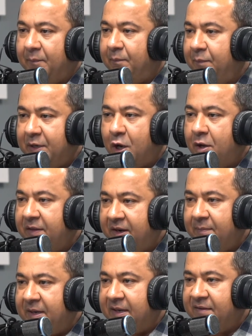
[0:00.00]
beyond their
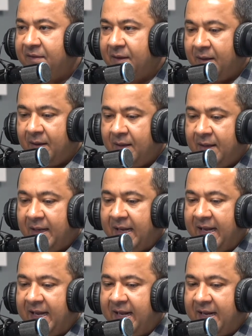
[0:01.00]
means,
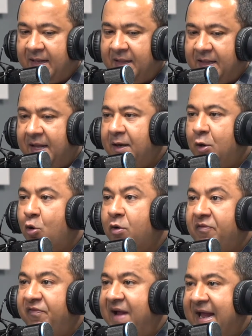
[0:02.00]
and then going
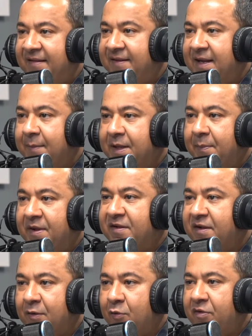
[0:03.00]
fancy. I mean, the
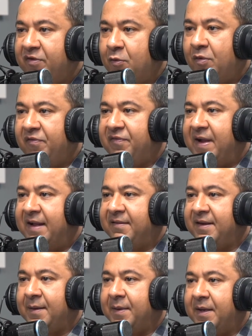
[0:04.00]
business owners going
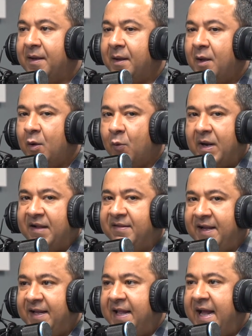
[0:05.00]
fancy. I mean, when I
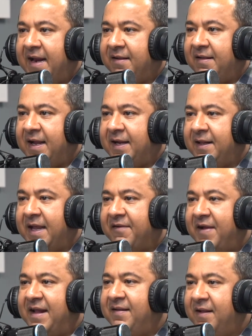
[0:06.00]
say that is like they have
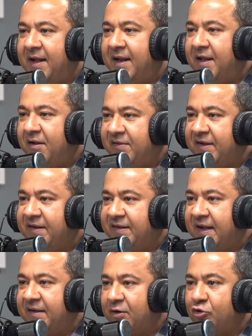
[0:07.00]
had a little
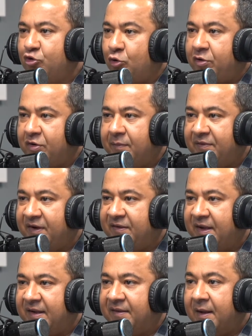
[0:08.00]
success or short-term
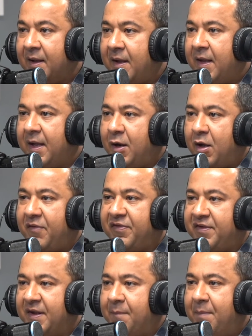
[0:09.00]
success, and all of a
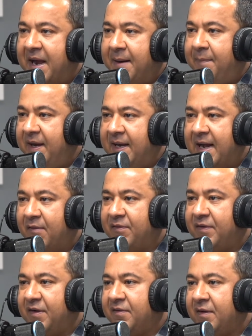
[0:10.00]
sudden buying big
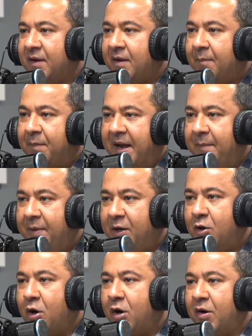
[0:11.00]
houses, buying big
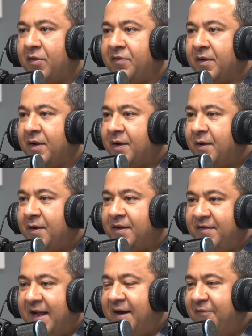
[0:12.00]
cars,
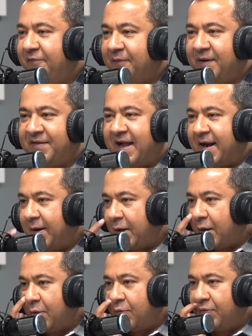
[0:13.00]
designer designer
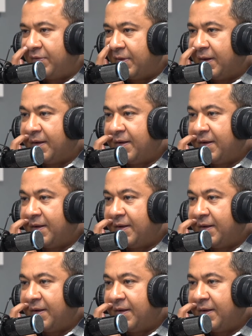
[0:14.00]
clothes,